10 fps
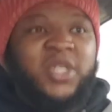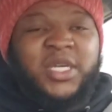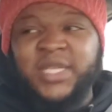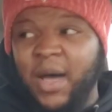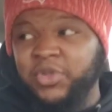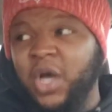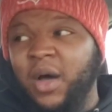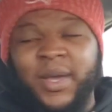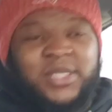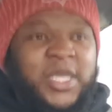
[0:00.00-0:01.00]
Because that was
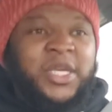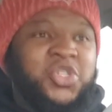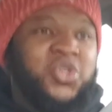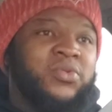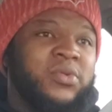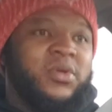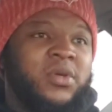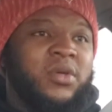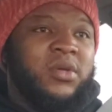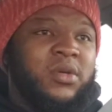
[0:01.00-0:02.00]
always the issue
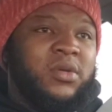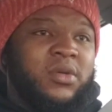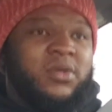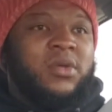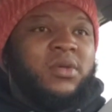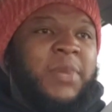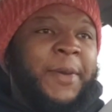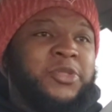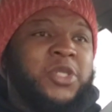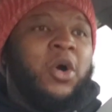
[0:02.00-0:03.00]

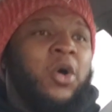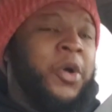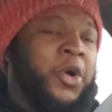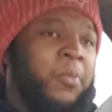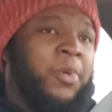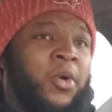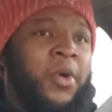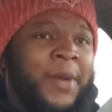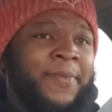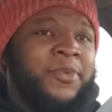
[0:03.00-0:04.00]
people say, oh, Earl
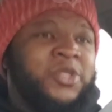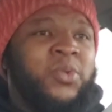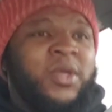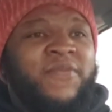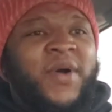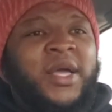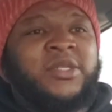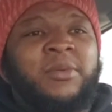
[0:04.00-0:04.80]
blowing up in between fights.